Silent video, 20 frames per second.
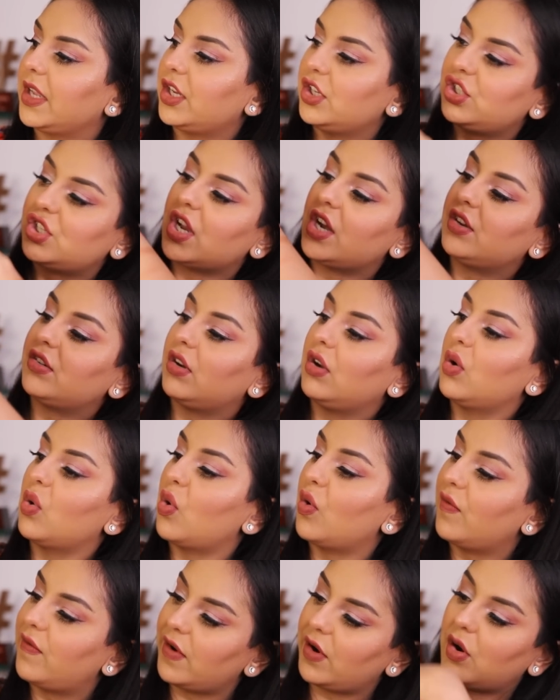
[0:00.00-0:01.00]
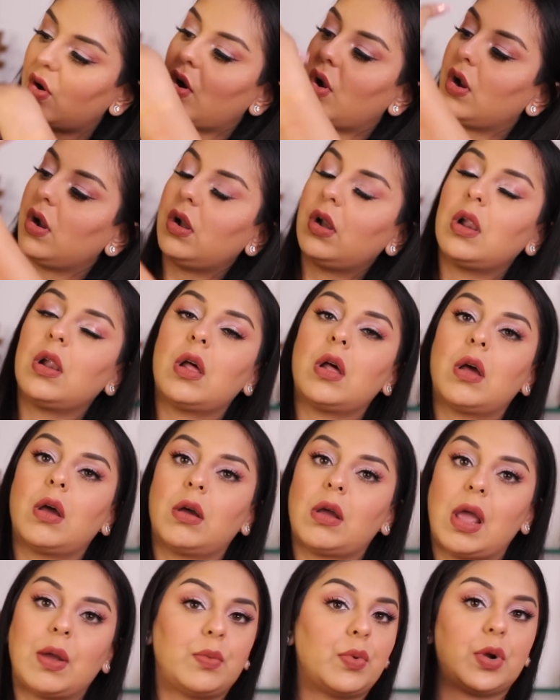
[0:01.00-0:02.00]
in general, overall,
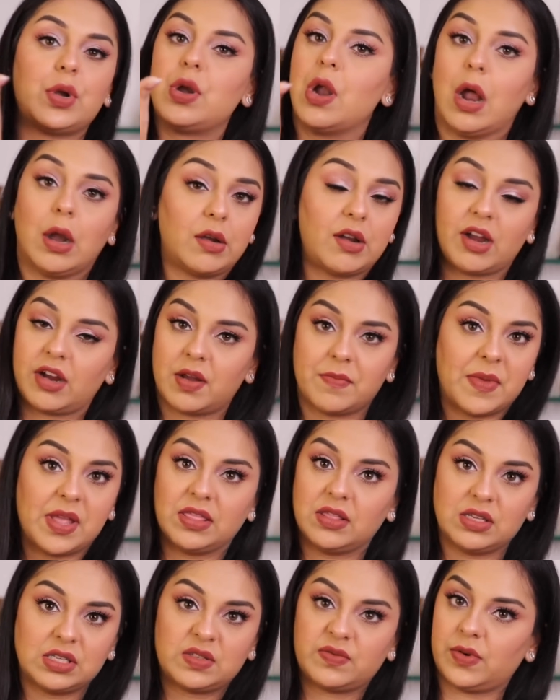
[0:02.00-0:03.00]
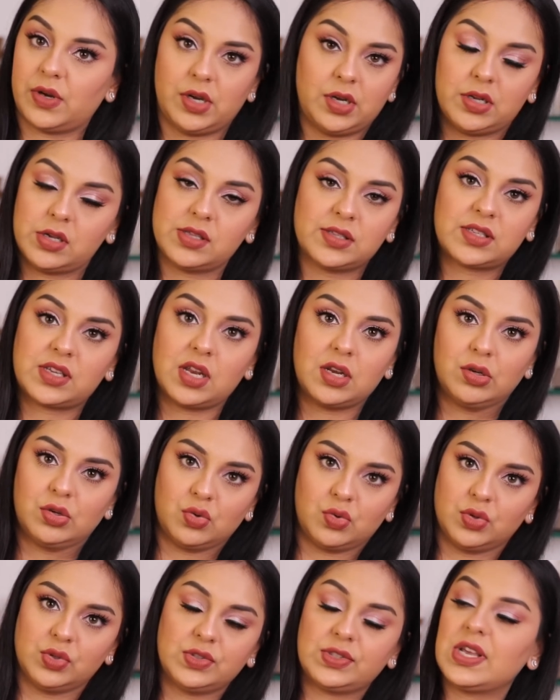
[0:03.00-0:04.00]
I would not recommend this for Indian skin
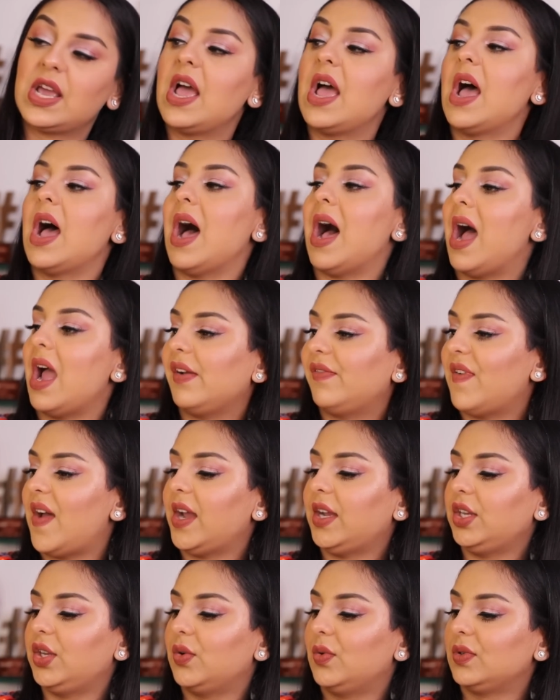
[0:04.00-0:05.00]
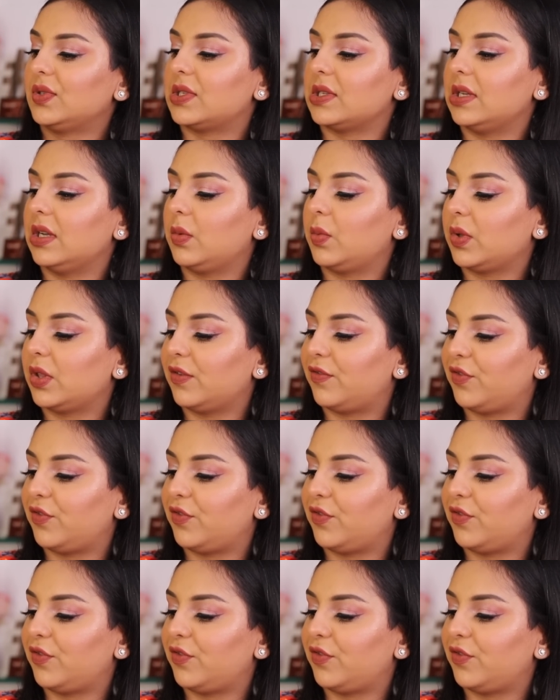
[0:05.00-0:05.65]
tones. I find using it with a